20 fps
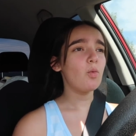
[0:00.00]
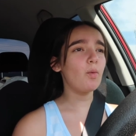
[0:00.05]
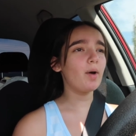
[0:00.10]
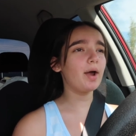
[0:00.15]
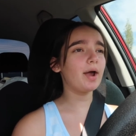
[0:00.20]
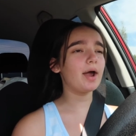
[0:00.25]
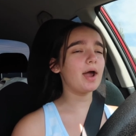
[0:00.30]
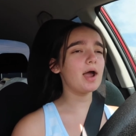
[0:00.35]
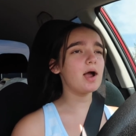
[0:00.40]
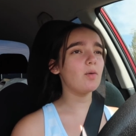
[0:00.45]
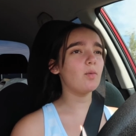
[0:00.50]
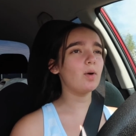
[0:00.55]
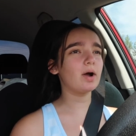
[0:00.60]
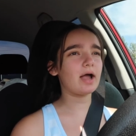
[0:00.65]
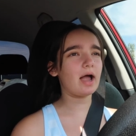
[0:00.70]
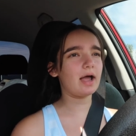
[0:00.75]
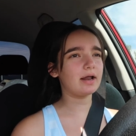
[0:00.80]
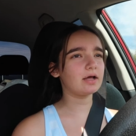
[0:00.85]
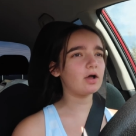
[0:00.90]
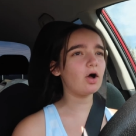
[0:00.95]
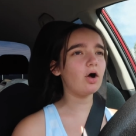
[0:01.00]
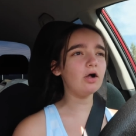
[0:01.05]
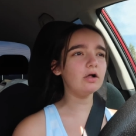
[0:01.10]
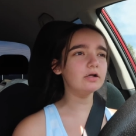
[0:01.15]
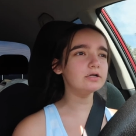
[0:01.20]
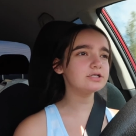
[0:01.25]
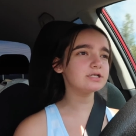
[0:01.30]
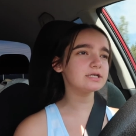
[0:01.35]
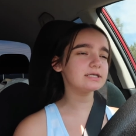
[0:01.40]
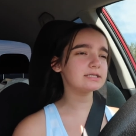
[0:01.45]
where what kind of
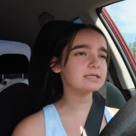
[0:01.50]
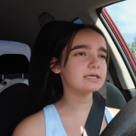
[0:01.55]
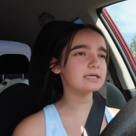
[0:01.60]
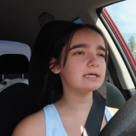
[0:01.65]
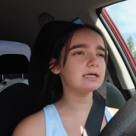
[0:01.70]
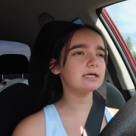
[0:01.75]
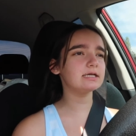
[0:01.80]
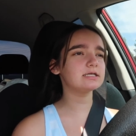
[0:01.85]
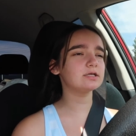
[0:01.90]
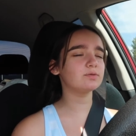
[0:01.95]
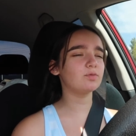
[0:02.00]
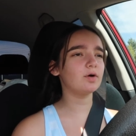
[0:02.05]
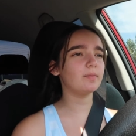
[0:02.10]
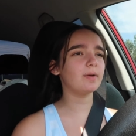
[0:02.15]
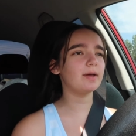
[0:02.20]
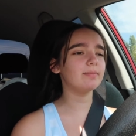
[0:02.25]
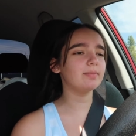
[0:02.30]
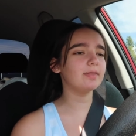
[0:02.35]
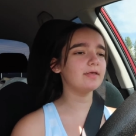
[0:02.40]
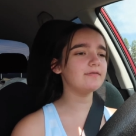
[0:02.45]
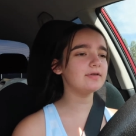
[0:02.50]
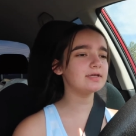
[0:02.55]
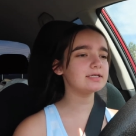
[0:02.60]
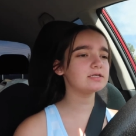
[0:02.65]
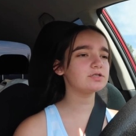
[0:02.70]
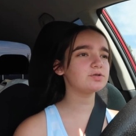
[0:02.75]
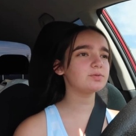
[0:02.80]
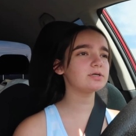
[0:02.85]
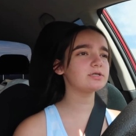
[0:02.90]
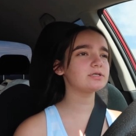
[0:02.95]
college this is and what my living
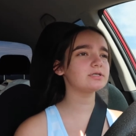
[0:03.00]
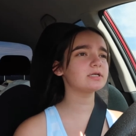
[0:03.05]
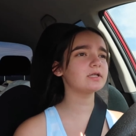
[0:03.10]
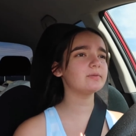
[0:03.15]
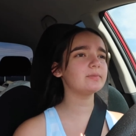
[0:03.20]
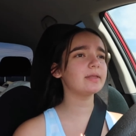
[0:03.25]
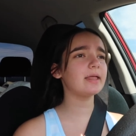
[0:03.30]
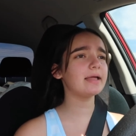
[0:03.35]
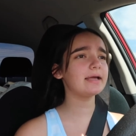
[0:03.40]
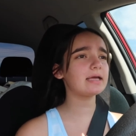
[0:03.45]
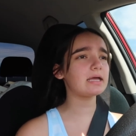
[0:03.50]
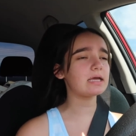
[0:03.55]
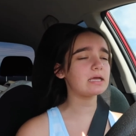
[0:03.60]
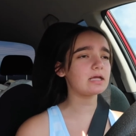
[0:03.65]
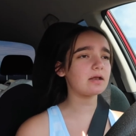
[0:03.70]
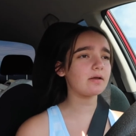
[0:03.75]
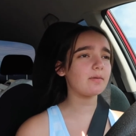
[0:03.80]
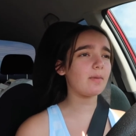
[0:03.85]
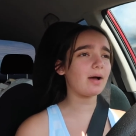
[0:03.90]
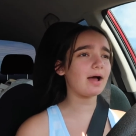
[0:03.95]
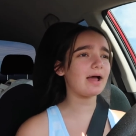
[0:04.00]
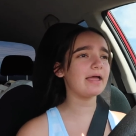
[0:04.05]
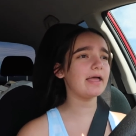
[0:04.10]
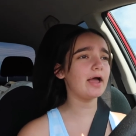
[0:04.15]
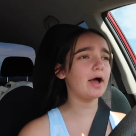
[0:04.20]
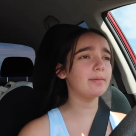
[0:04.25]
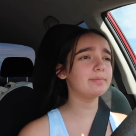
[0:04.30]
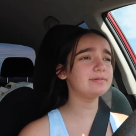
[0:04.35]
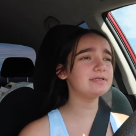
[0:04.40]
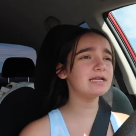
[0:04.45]
situation is going to be like in my
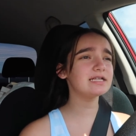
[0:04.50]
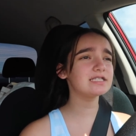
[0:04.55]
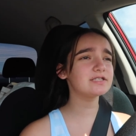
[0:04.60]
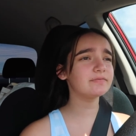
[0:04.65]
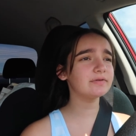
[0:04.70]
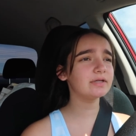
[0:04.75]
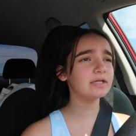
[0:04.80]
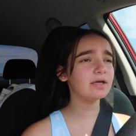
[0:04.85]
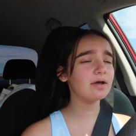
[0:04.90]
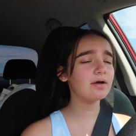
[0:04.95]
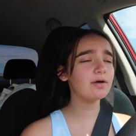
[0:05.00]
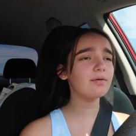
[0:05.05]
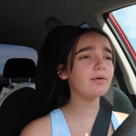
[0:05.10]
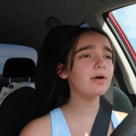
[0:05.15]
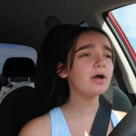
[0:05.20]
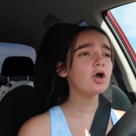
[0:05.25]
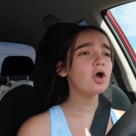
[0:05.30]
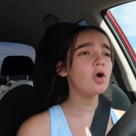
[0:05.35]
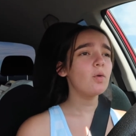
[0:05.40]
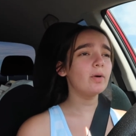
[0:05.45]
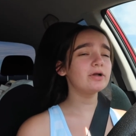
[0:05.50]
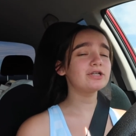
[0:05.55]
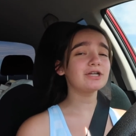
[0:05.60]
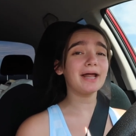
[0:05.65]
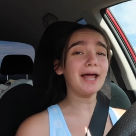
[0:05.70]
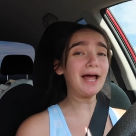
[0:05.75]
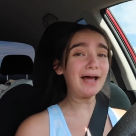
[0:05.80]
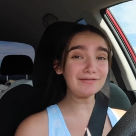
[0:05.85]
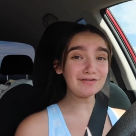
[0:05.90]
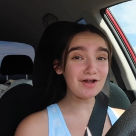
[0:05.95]
updates video, which
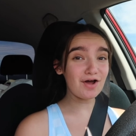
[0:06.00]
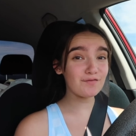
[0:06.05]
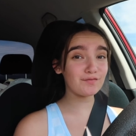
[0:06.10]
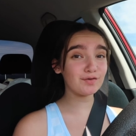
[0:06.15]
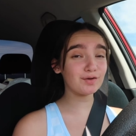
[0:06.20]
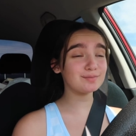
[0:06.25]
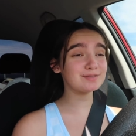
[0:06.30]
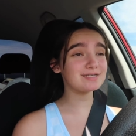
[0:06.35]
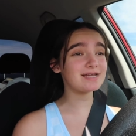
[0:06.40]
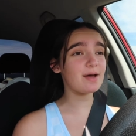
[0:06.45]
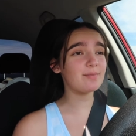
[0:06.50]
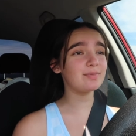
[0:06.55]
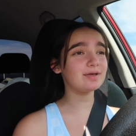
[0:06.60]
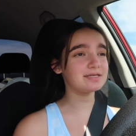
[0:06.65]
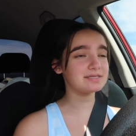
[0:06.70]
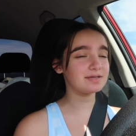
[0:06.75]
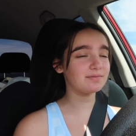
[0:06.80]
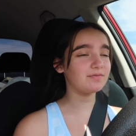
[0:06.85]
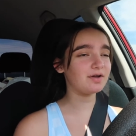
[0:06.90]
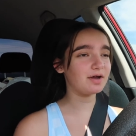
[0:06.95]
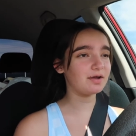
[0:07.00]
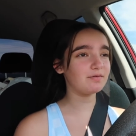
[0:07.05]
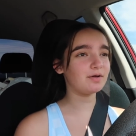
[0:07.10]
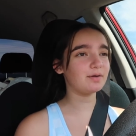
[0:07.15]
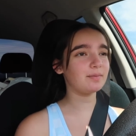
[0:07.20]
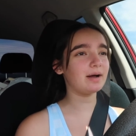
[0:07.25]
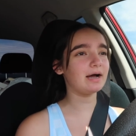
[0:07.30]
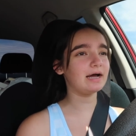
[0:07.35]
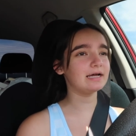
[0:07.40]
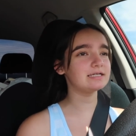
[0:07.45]
I have not filmed yet because I'm very,
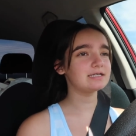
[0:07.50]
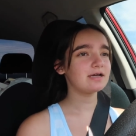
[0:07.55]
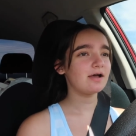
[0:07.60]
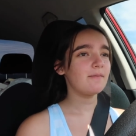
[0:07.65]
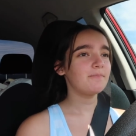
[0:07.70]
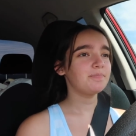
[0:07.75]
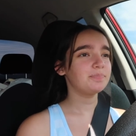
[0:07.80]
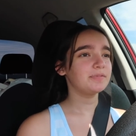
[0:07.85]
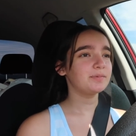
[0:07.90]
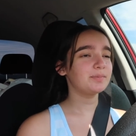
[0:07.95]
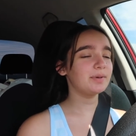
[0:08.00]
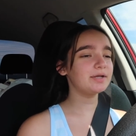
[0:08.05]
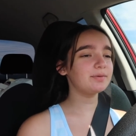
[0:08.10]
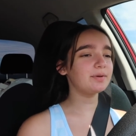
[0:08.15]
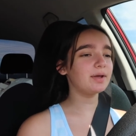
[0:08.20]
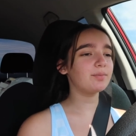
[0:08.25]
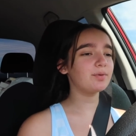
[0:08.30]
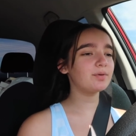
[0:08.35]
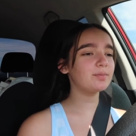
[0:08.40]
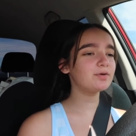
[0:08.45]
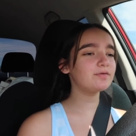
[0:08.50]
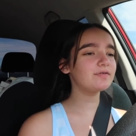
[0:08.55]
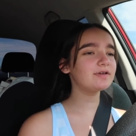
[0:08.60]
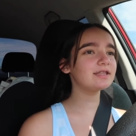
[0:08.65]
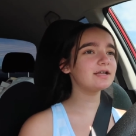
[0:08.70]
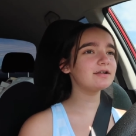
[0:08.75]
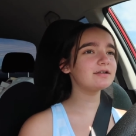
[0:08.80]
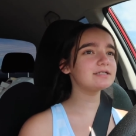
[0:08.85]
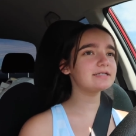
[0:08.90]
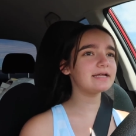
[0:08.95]
very behind. But anyway, we're
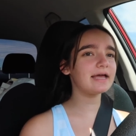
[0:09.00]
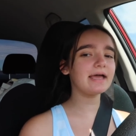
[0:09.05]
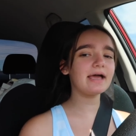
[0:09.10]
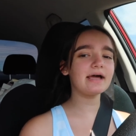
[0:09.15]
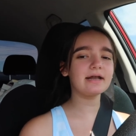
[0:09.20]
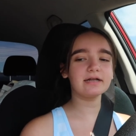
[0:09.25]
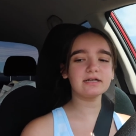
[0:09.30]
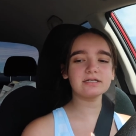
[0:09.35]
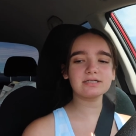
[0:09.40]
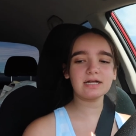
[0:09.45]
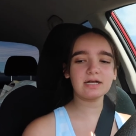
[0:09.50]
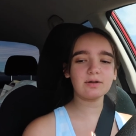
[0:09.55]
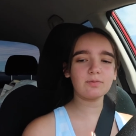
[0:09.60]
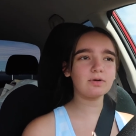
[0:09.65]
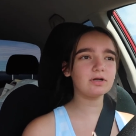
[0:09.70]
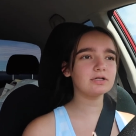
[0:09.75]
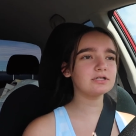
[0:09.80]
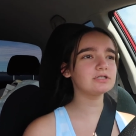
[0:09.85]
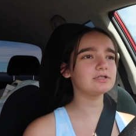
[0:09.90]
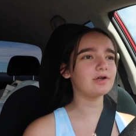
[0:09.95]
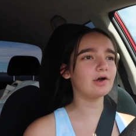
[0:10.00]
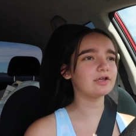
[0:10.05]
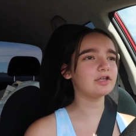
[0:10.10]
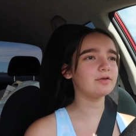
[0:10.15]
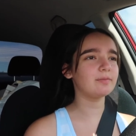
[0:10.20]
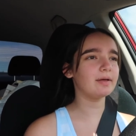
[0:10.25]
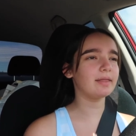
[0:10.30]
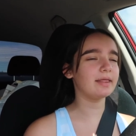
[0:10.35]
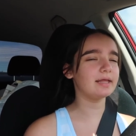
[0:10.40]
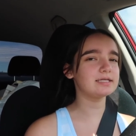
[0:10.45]
moving there today and I just kind of wanted to
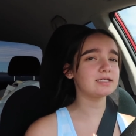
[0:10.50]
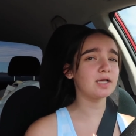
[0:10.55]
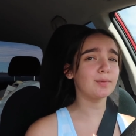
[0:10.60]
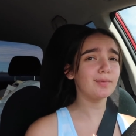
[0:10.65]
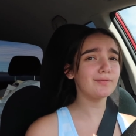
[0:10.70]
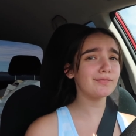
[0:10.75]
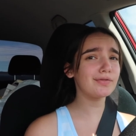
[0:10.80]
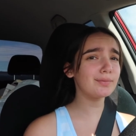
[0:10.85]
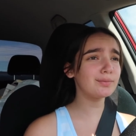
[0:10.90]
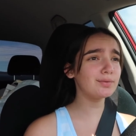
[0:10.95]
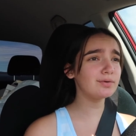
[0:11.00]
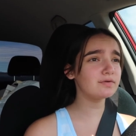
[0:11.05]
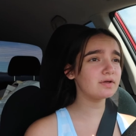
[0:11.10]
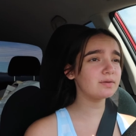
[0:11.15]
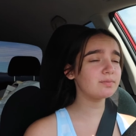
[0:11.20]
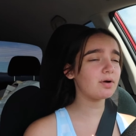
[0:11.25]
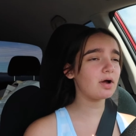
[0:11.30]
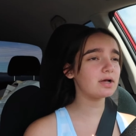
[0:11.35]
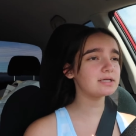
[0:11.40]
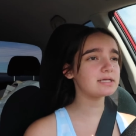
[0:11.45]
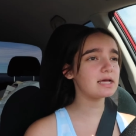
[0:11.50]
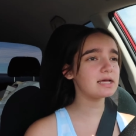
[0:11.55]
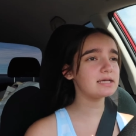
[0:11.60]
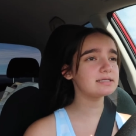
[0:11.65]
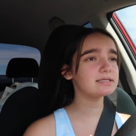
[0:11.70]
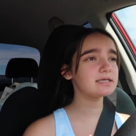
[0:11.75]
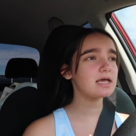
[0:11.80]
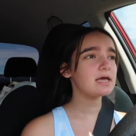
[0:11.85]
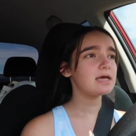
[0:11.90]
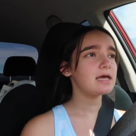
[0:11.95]
document like some of the moving
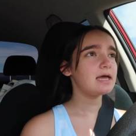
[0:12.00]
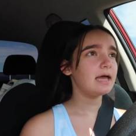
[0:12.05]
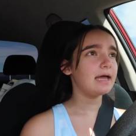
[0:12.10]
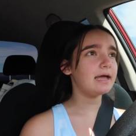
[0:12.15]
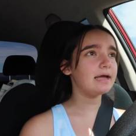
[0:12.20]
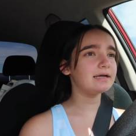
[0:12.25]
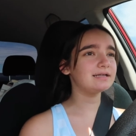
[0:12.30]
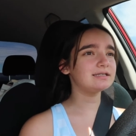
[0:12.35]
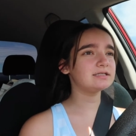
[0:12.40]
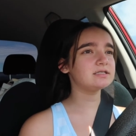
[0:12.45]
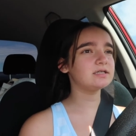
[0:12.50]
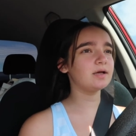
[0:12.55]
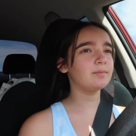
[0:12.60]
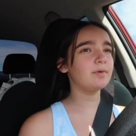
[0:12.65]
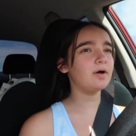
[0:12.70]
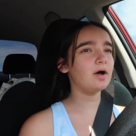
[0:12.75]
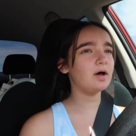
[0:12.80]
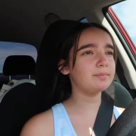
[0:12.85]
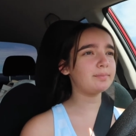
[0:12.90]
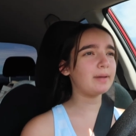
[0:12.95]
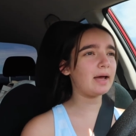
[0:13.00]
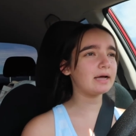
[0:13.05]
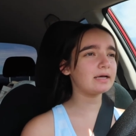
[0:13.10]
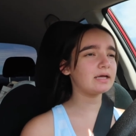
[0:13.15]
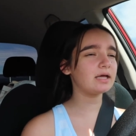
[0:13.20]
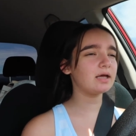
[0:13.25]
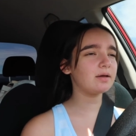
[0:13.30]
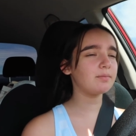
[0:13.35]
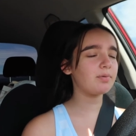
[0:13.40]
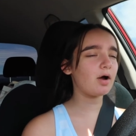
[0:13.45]
process and some
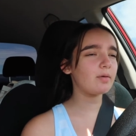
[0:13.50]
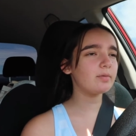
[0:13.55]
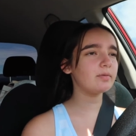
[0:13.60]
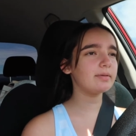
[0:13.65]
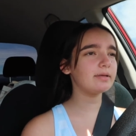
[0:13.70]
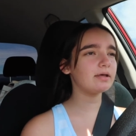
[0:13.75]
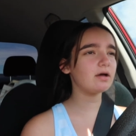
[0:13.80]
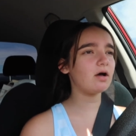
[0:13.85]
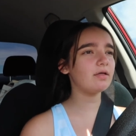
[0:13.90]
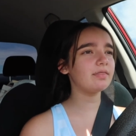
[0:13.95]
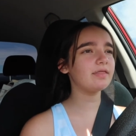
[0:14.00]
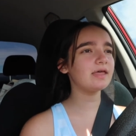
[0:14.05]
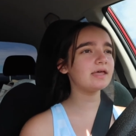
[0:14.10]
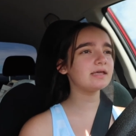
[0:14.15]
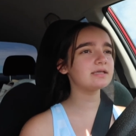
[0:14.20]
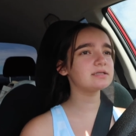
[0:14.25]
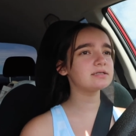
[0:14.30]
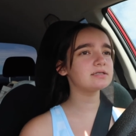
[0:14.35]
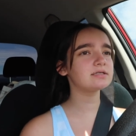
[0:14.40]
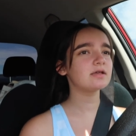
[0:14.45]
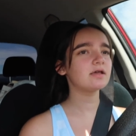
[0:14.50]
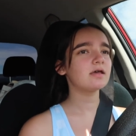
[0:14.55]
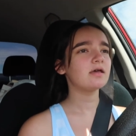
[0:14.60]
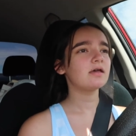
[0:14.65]
unpacking probably on this,